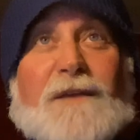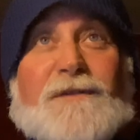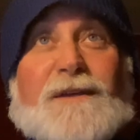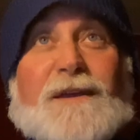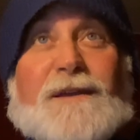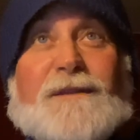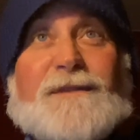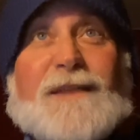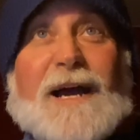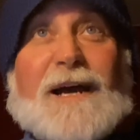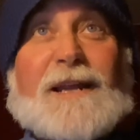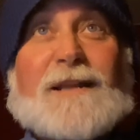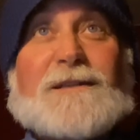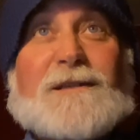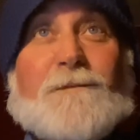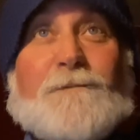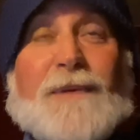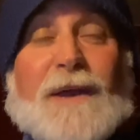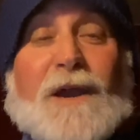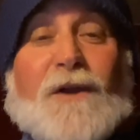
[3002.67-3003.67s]
think that is
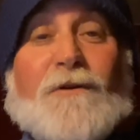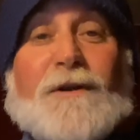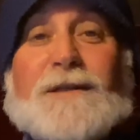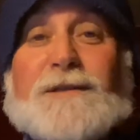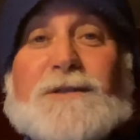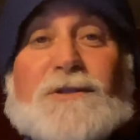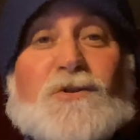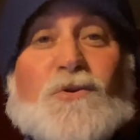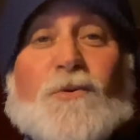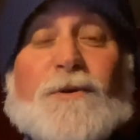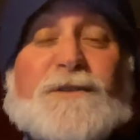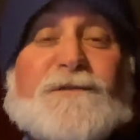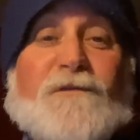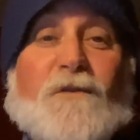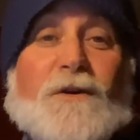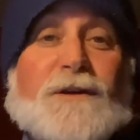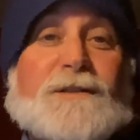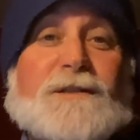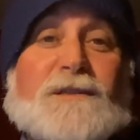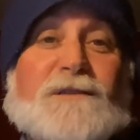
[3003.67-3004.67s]
a pairing. Stewart's
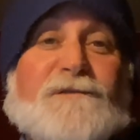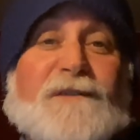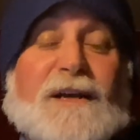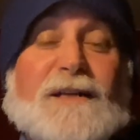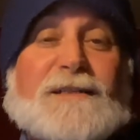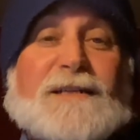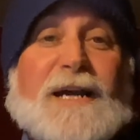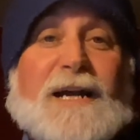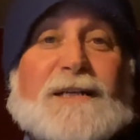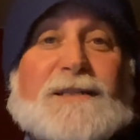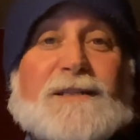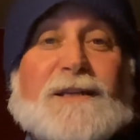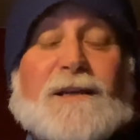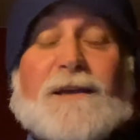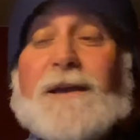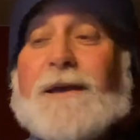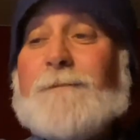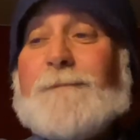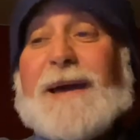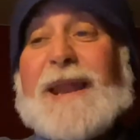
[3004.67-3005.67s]
voice is fantastic.
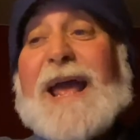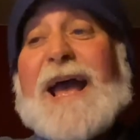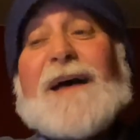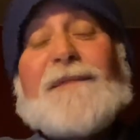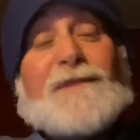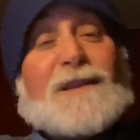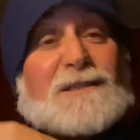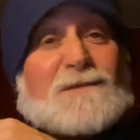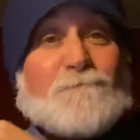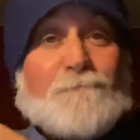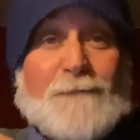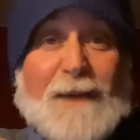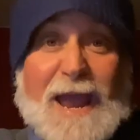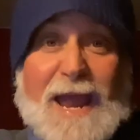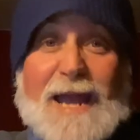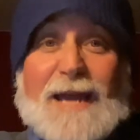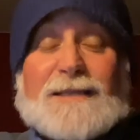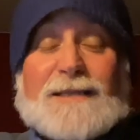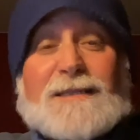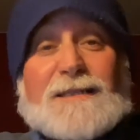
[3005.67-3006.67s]
Man, had this
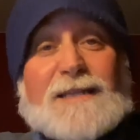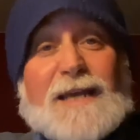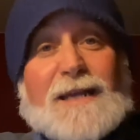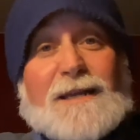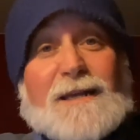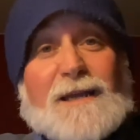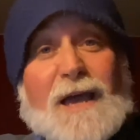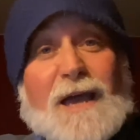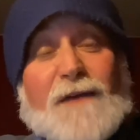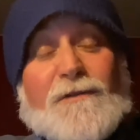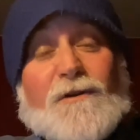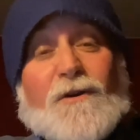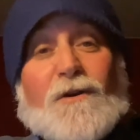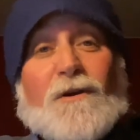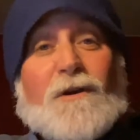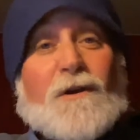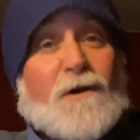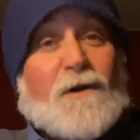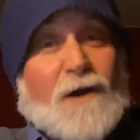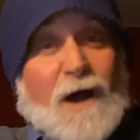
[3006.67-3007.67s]
band stay together,
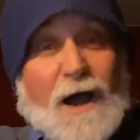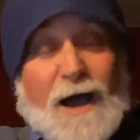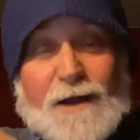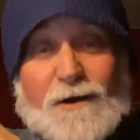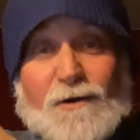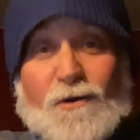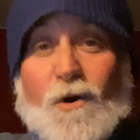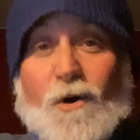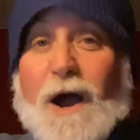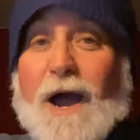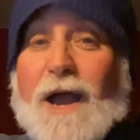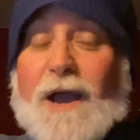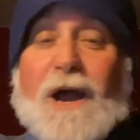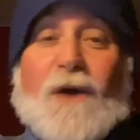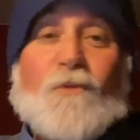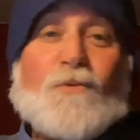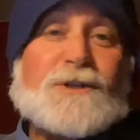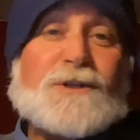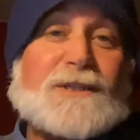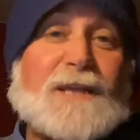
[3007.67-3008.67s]
I don't know. I, I
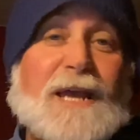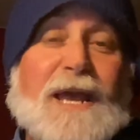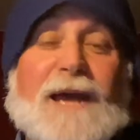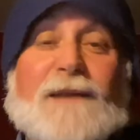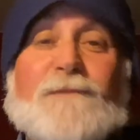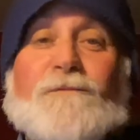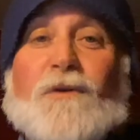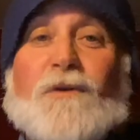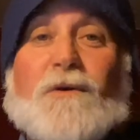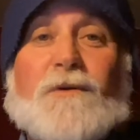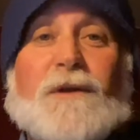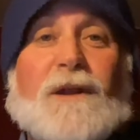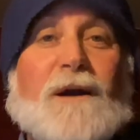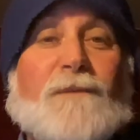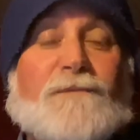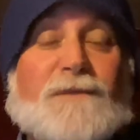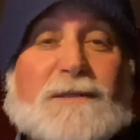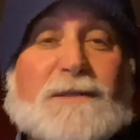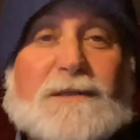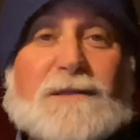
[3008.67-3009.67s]
wish they hadn't broken
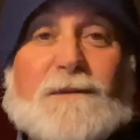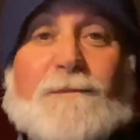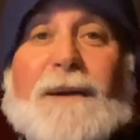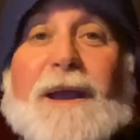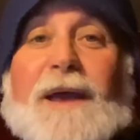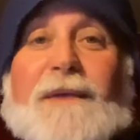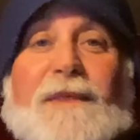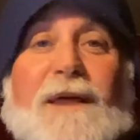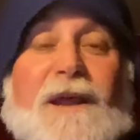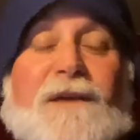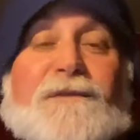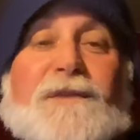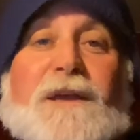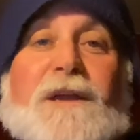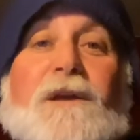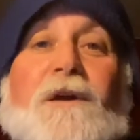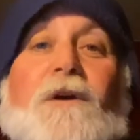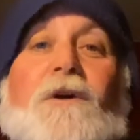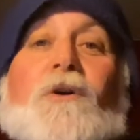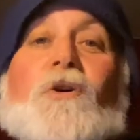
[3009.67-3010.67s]
up. This is a band that I
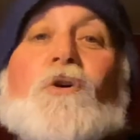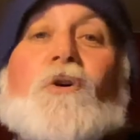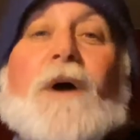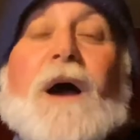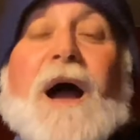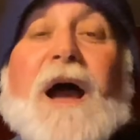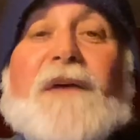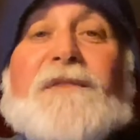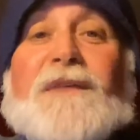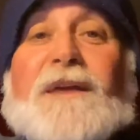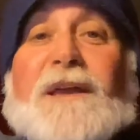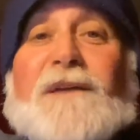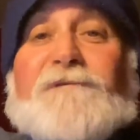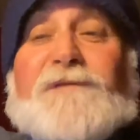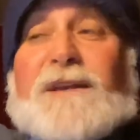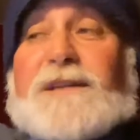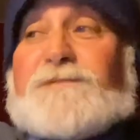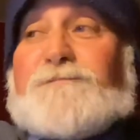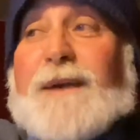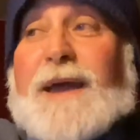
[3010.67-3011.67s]
think I think if
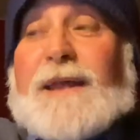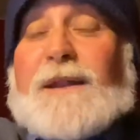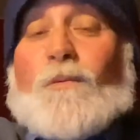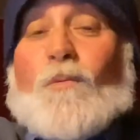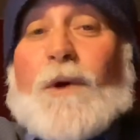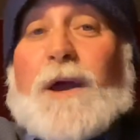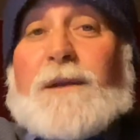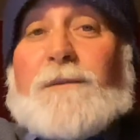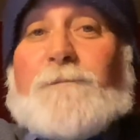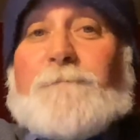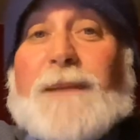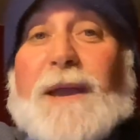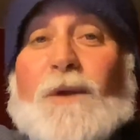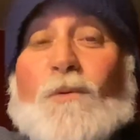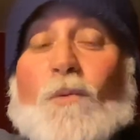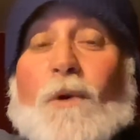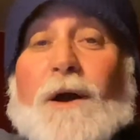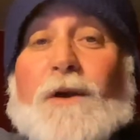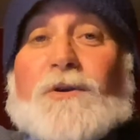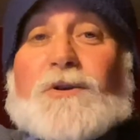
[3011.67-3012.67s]
this band had made
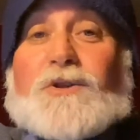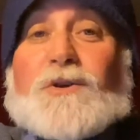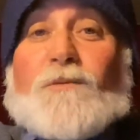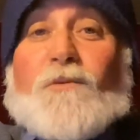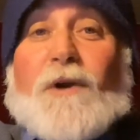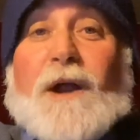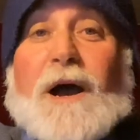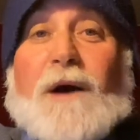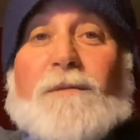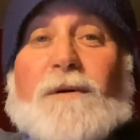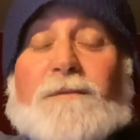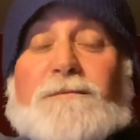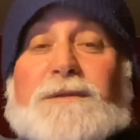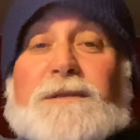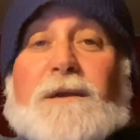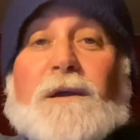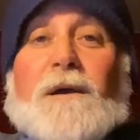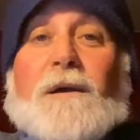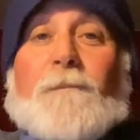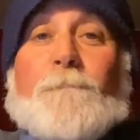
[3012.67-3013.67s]
one or two more albums,
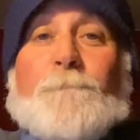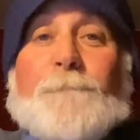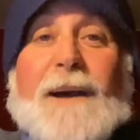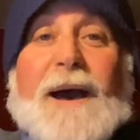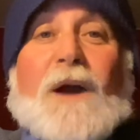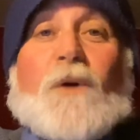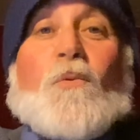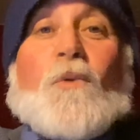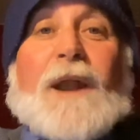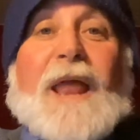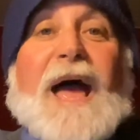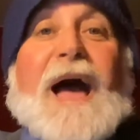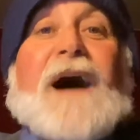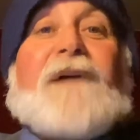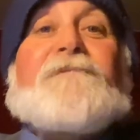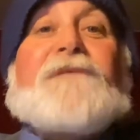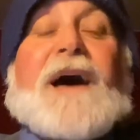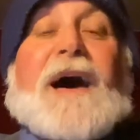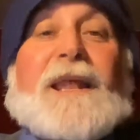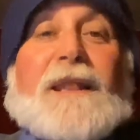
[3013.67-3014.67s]
Beck would
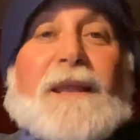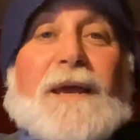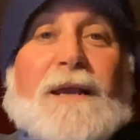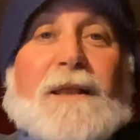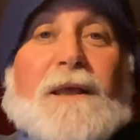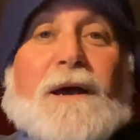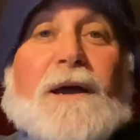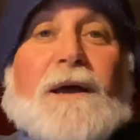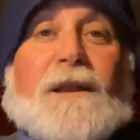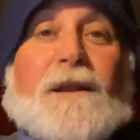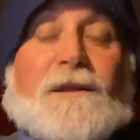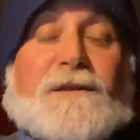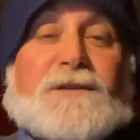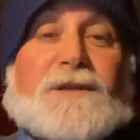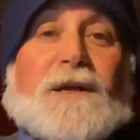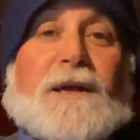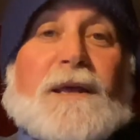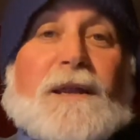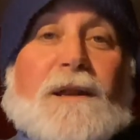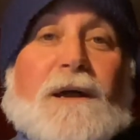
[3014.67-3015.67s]
have that Layla and,
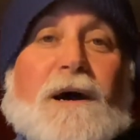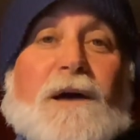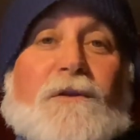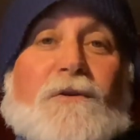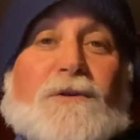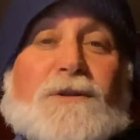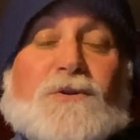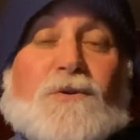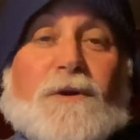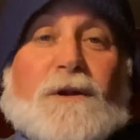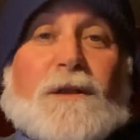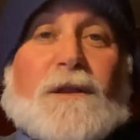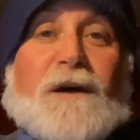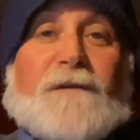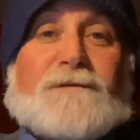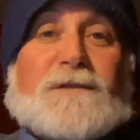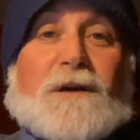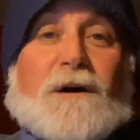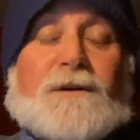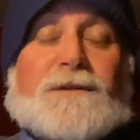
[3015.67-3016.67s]
and other assorted
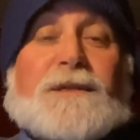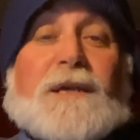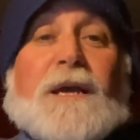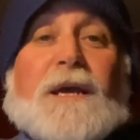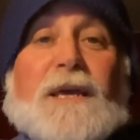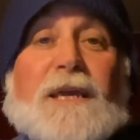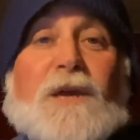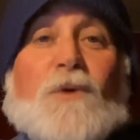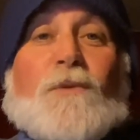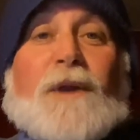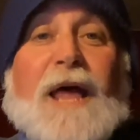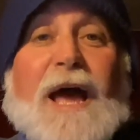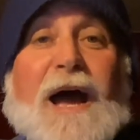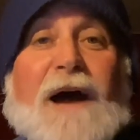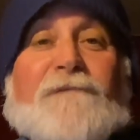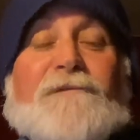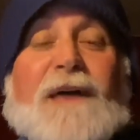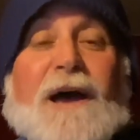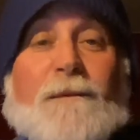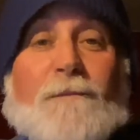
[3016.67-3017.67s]
love songs. He would
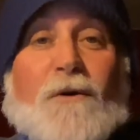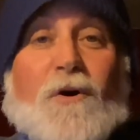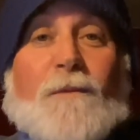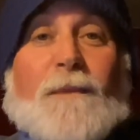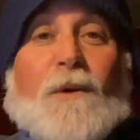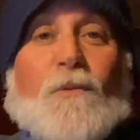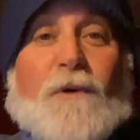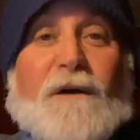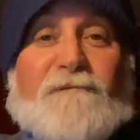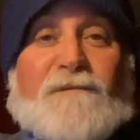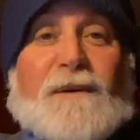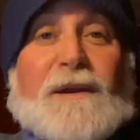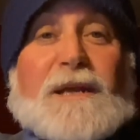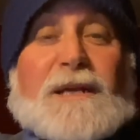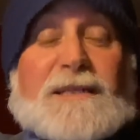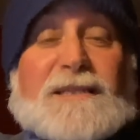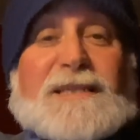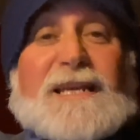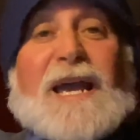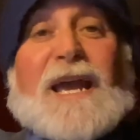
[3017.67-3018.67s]
have that moment where everybody
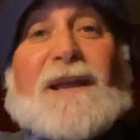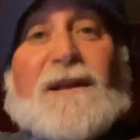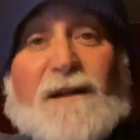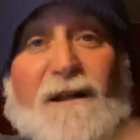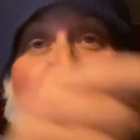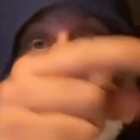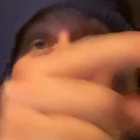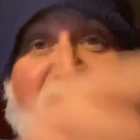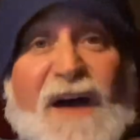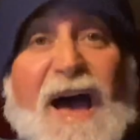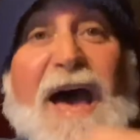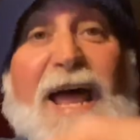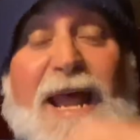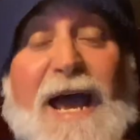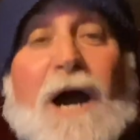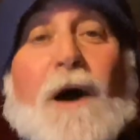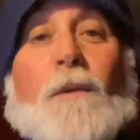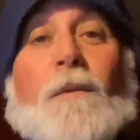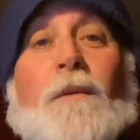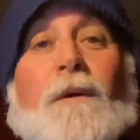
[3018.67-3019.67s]
could say, that
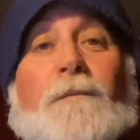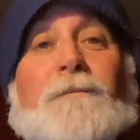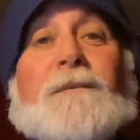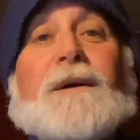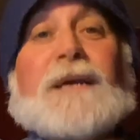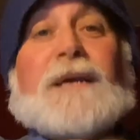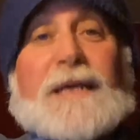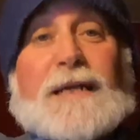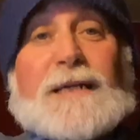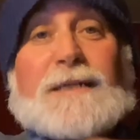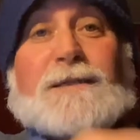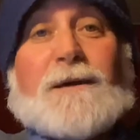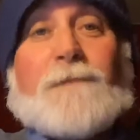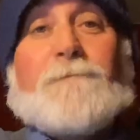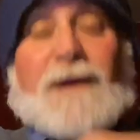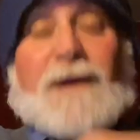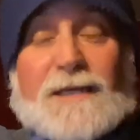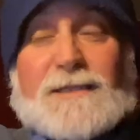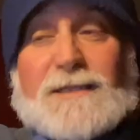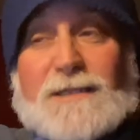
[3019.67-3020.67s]
album is a
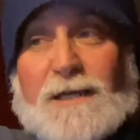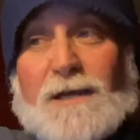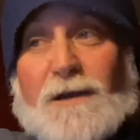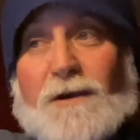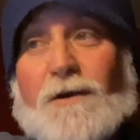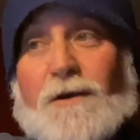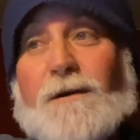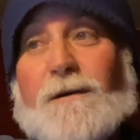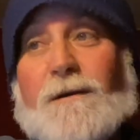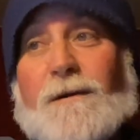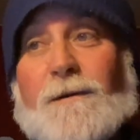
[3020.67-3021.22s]
must hear.